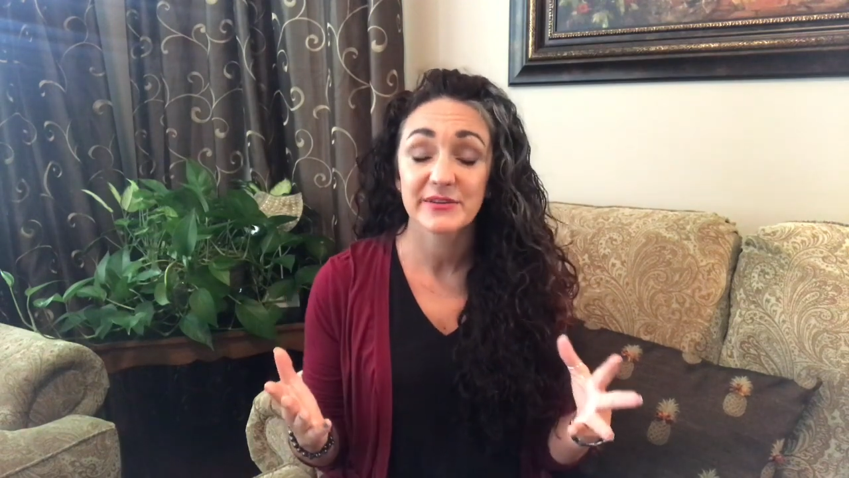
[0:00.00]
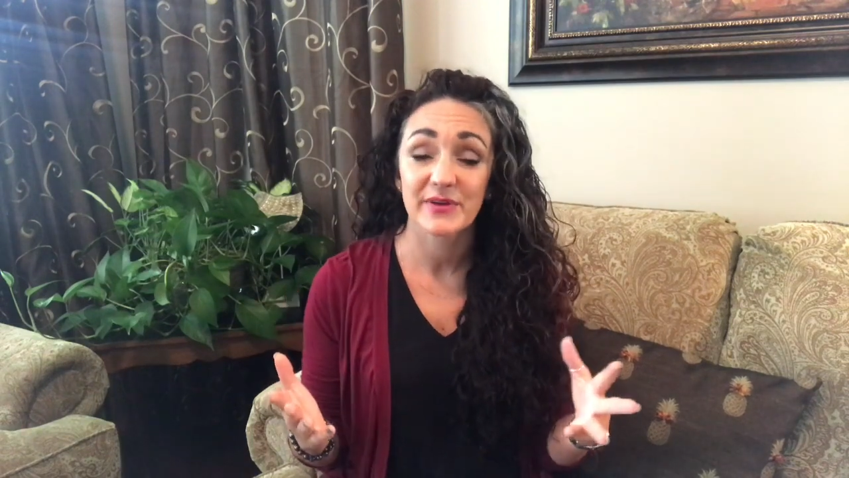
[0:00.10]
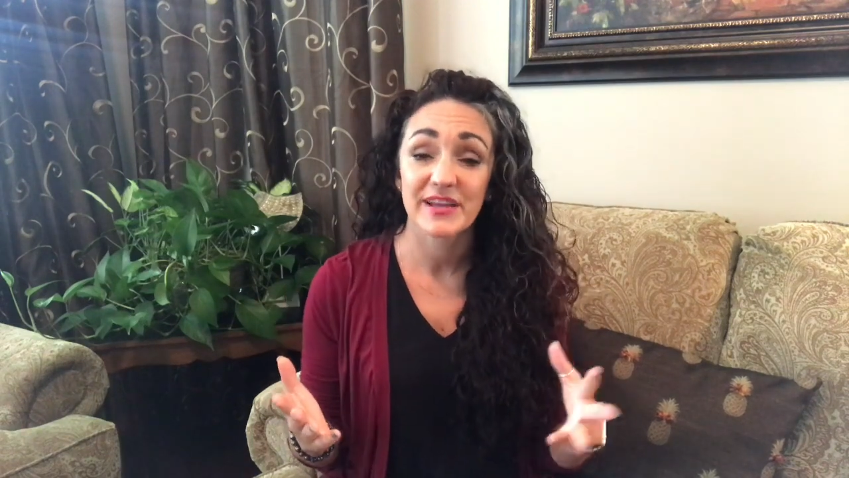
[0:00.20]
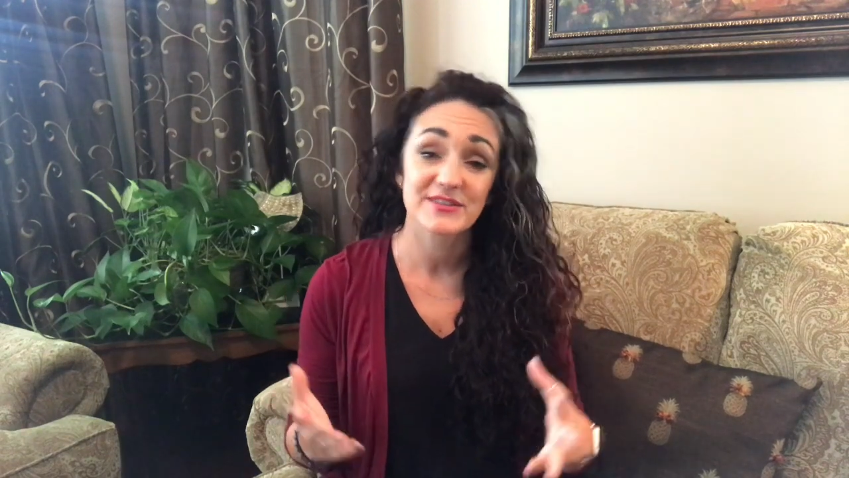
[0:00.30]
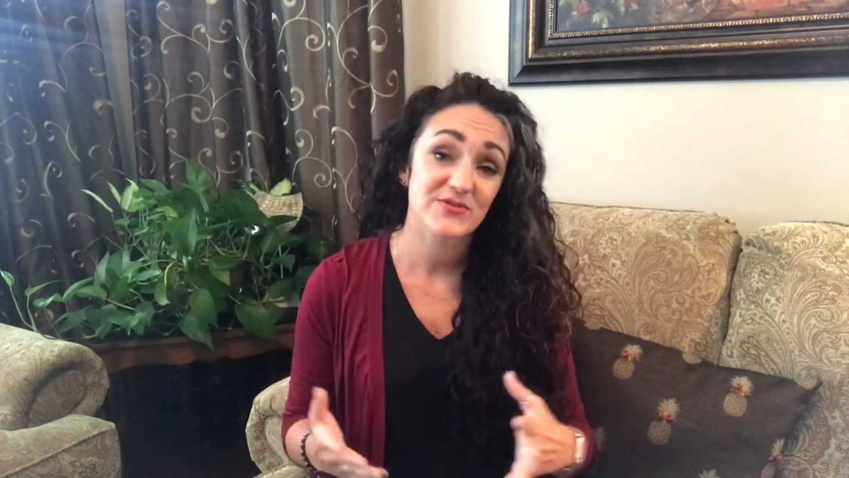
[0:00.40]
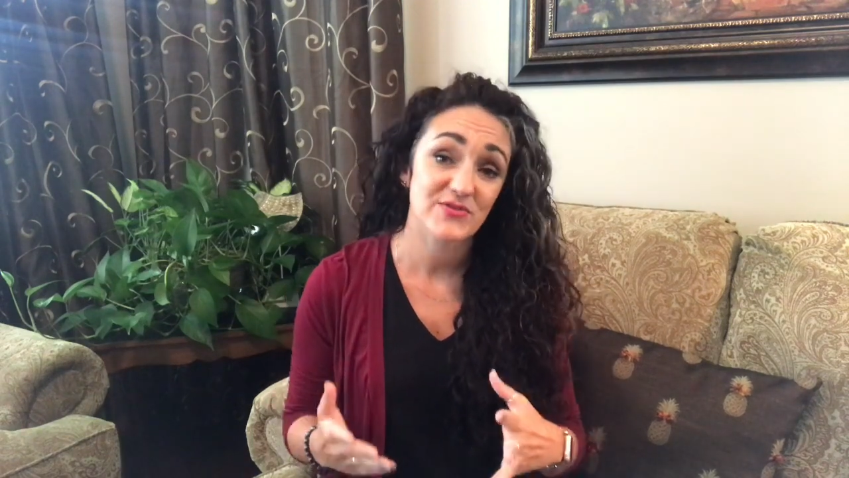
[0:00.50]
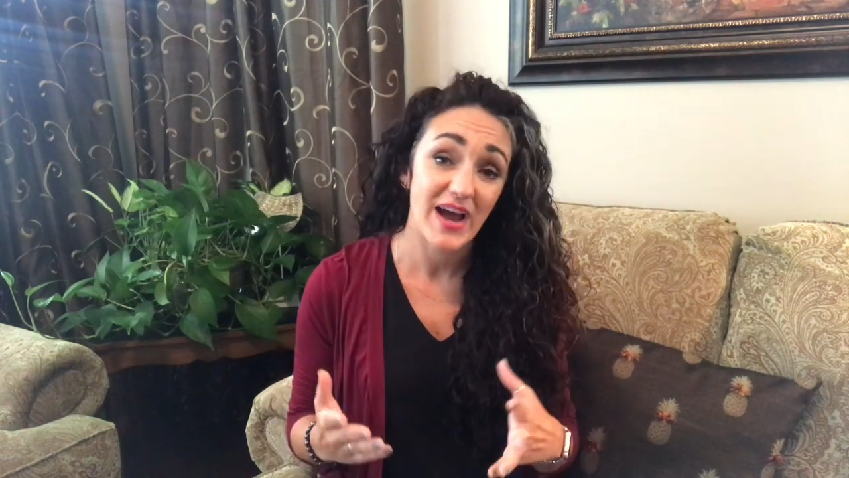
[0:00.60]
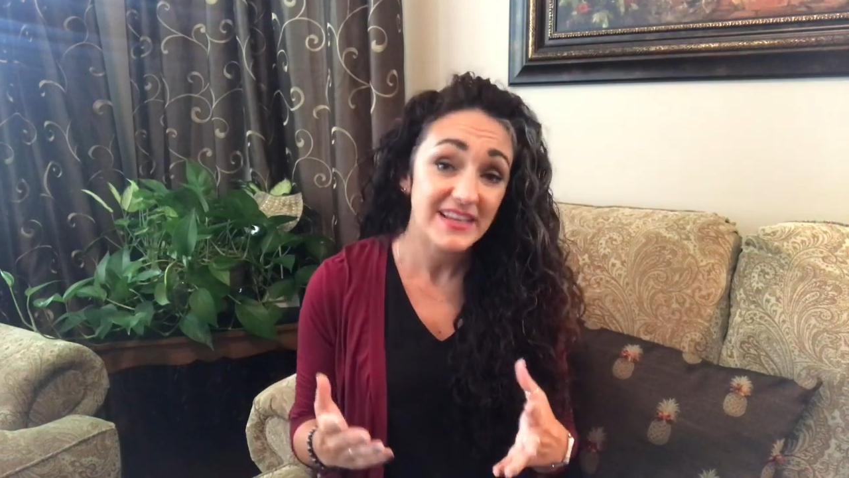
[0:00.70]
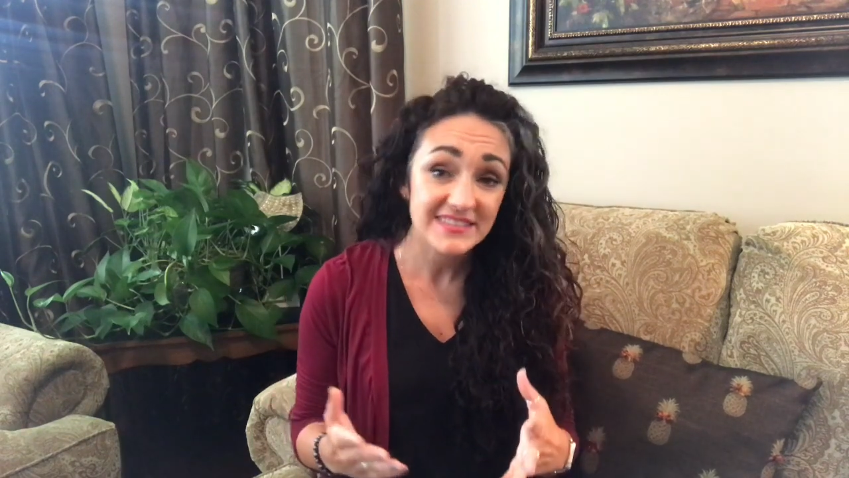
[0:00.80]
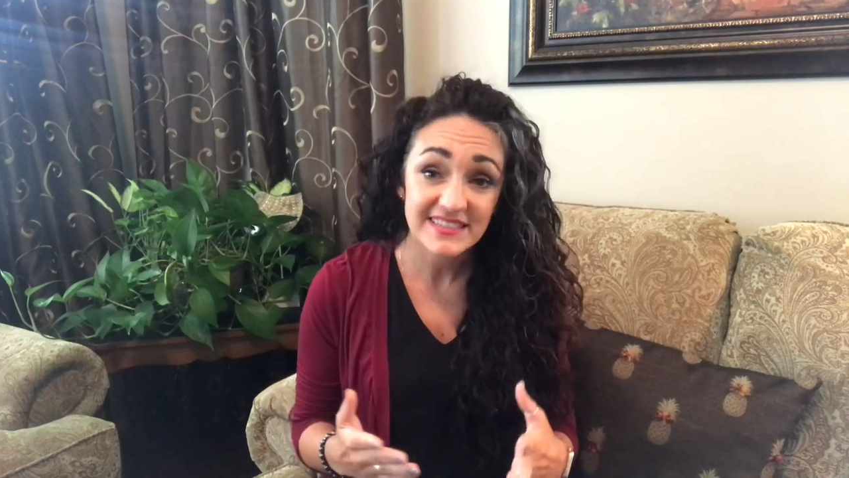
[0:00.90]
rate
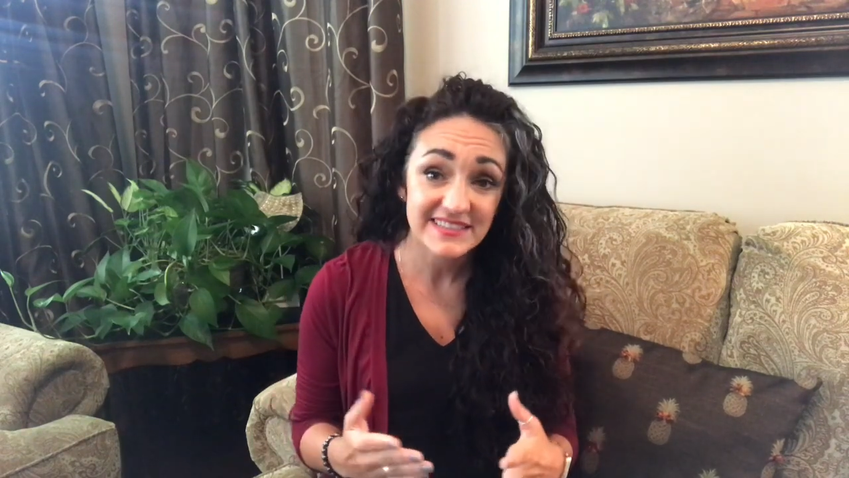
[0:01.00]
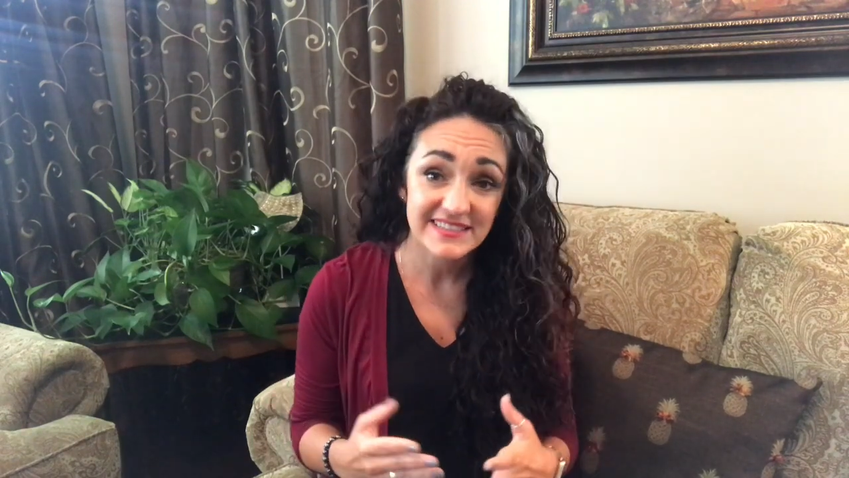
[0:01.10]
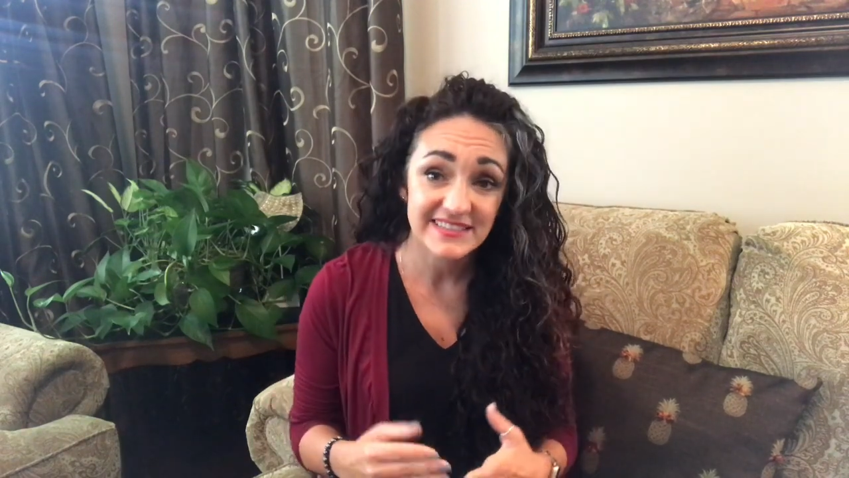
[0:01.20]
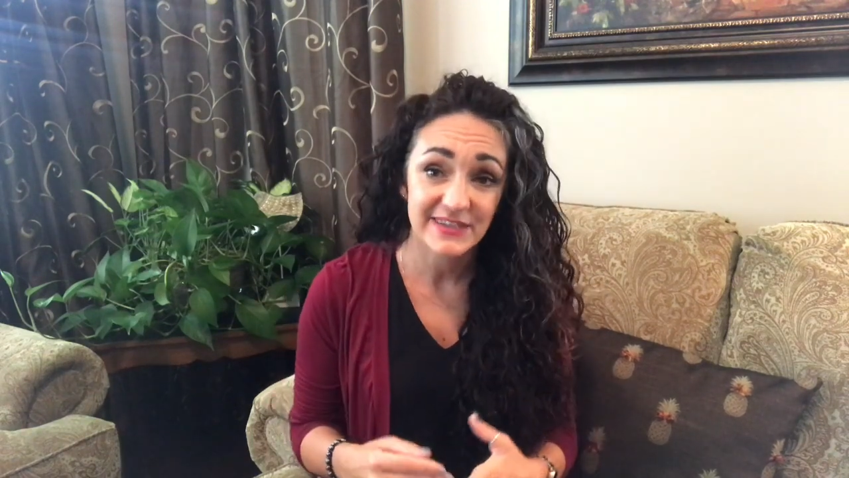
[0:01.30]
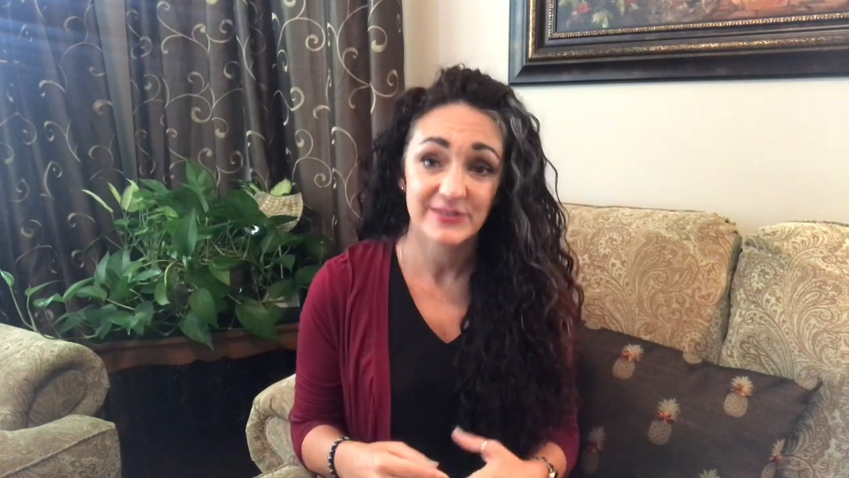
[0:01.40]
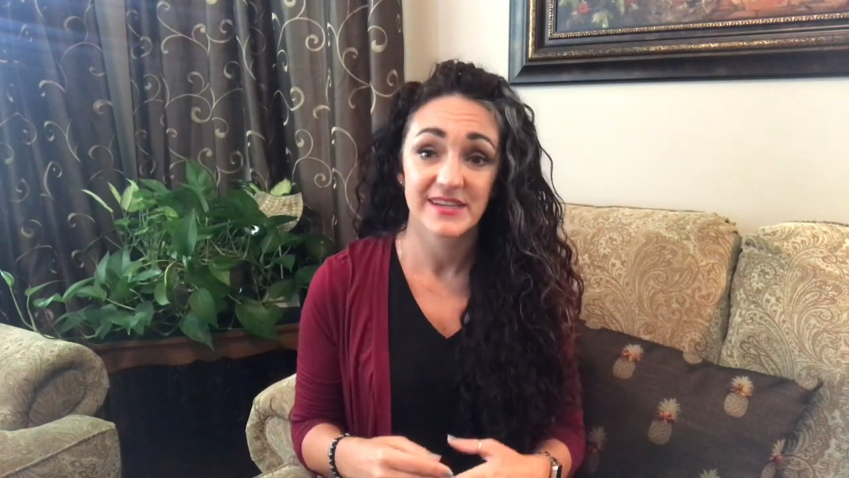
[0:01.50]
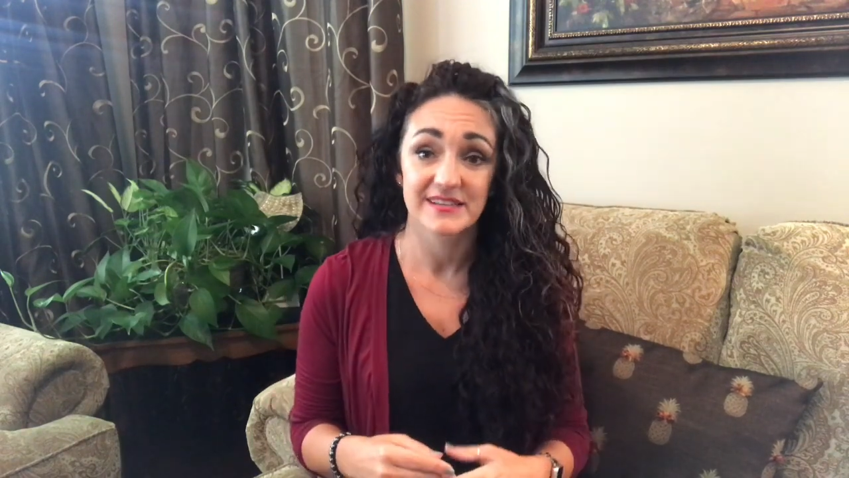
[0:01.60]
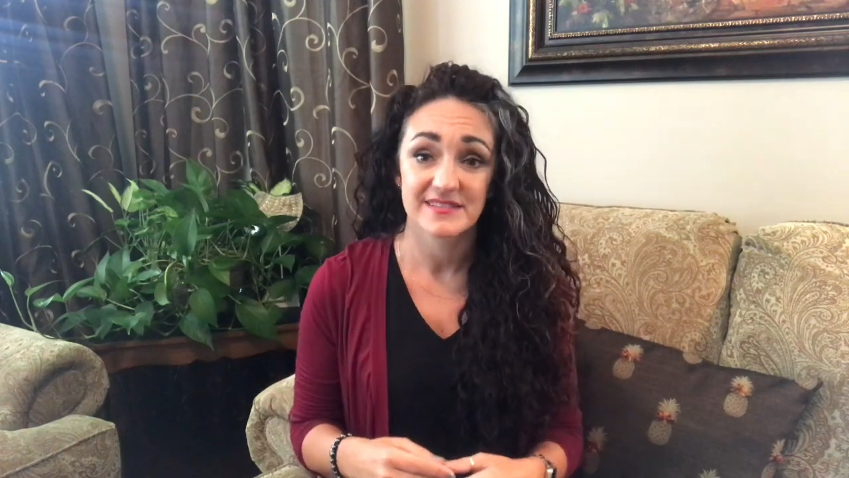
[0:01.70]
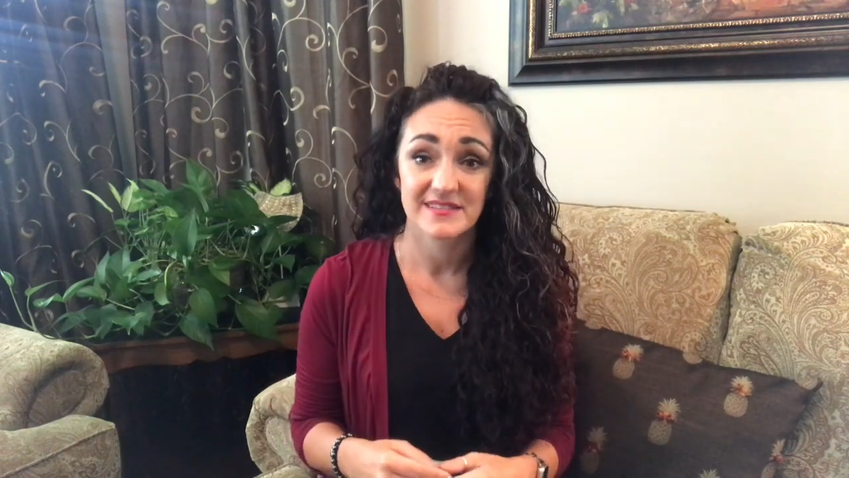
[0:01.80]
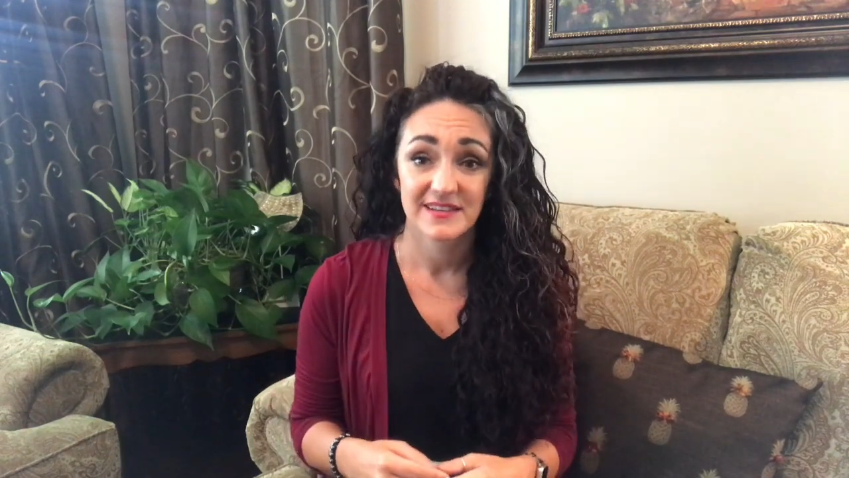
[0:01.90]
drastically
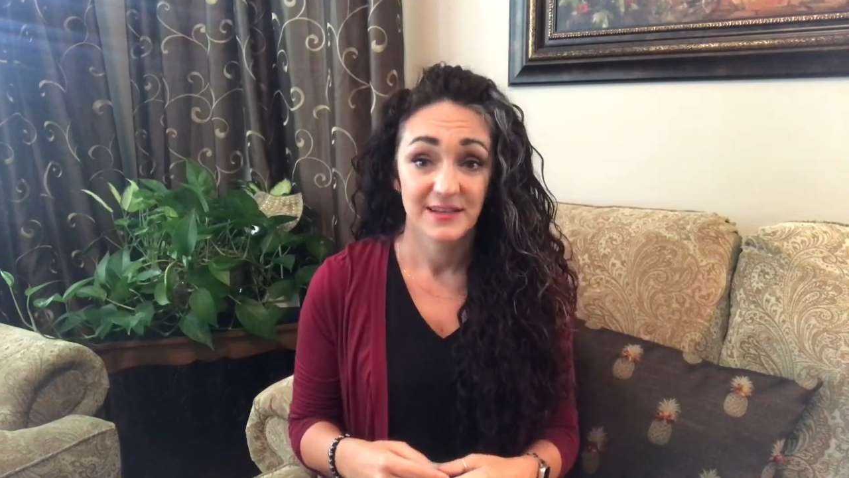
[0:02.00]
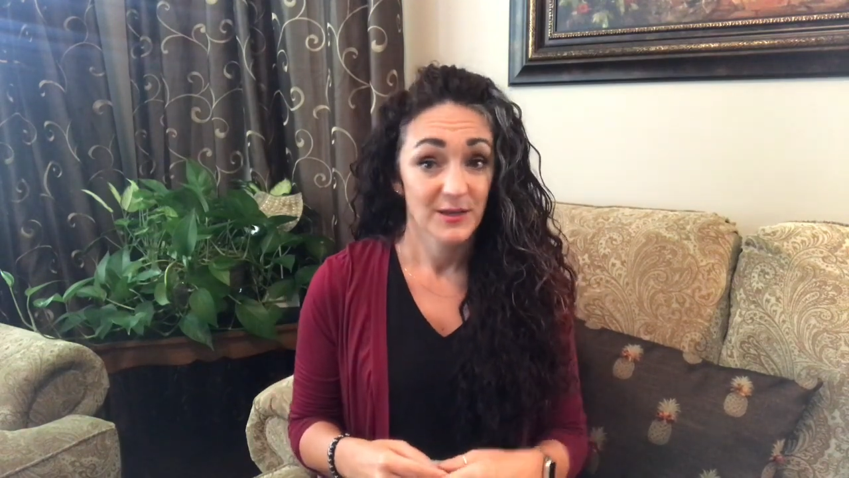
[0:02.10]
decreased.